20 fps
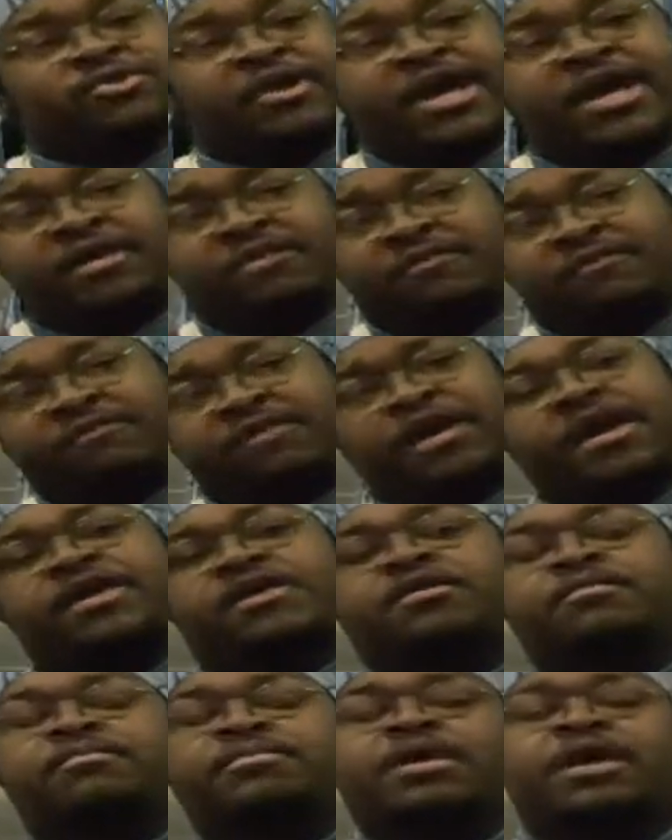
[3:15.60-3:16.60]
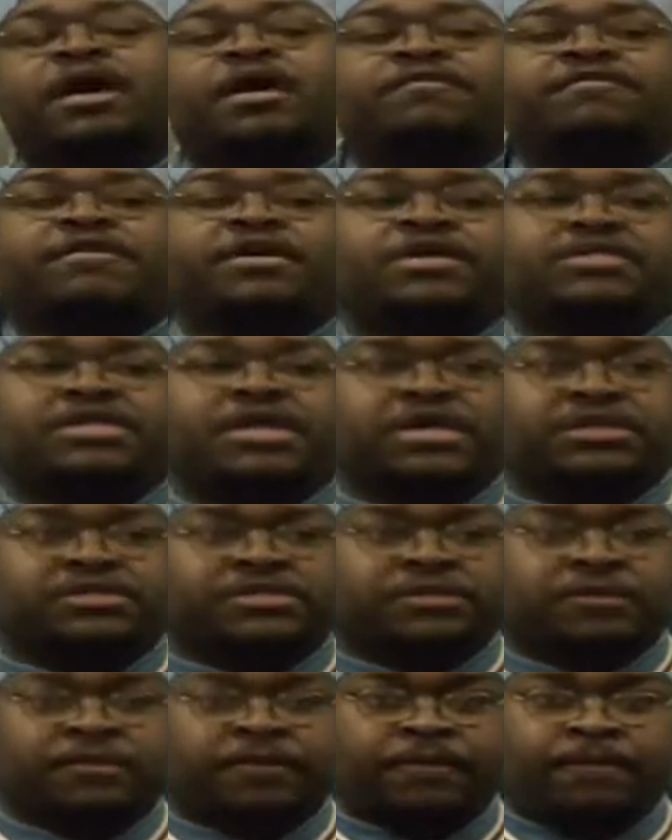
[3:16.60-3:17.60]
dragon and fly him beyond
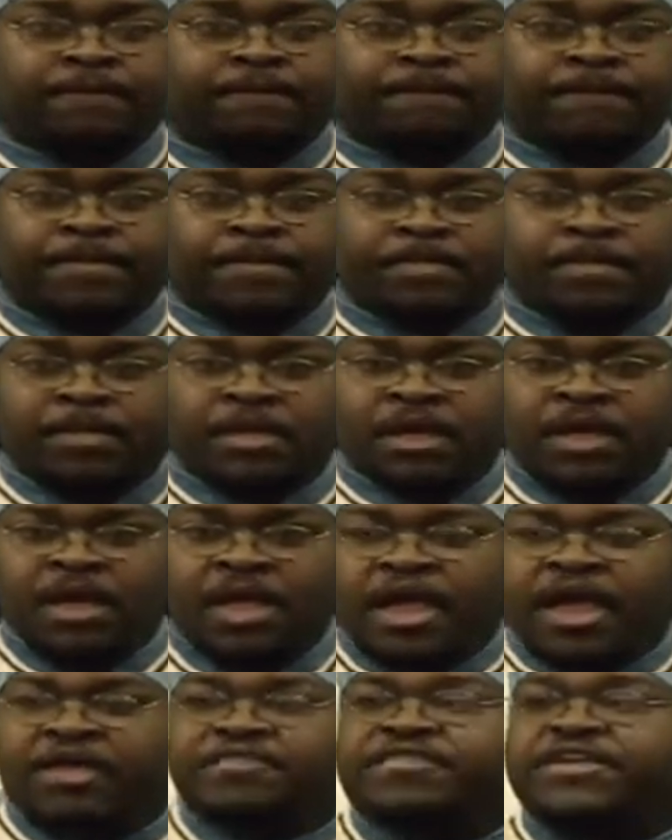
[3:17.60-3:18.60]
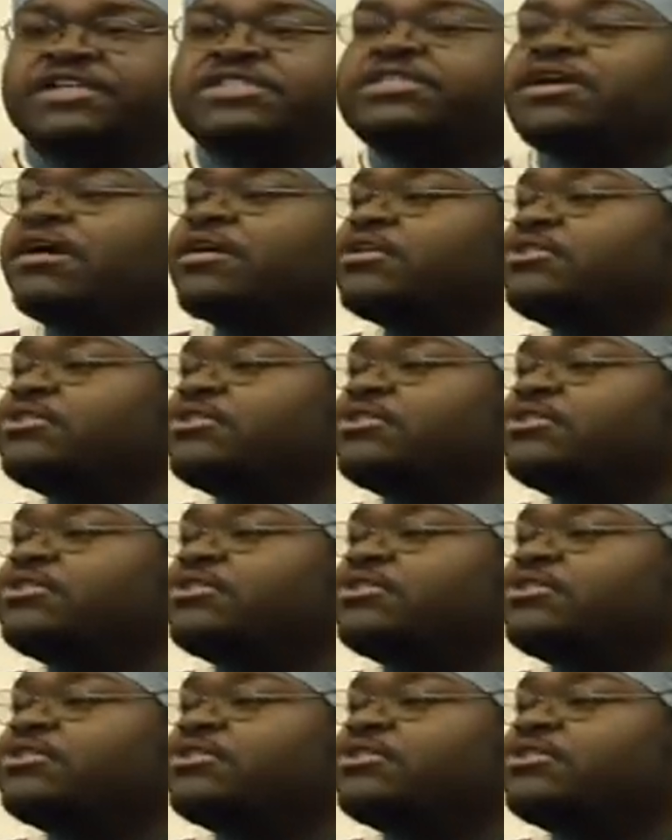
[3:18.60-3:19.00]
fantasia. And this young